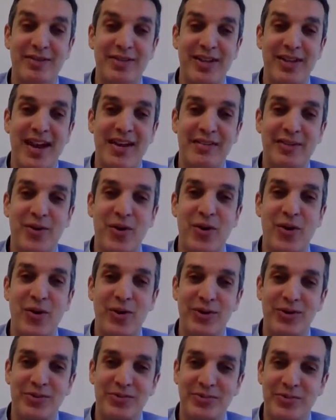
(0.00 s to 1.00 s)
that have an
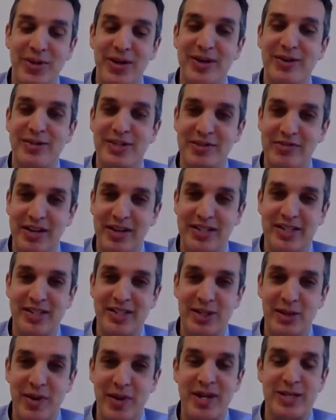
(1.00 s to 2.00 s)
old Windows device in
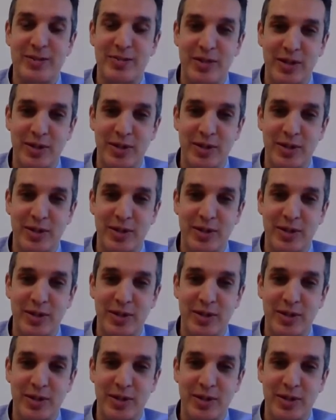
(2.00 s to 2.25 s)
your basement,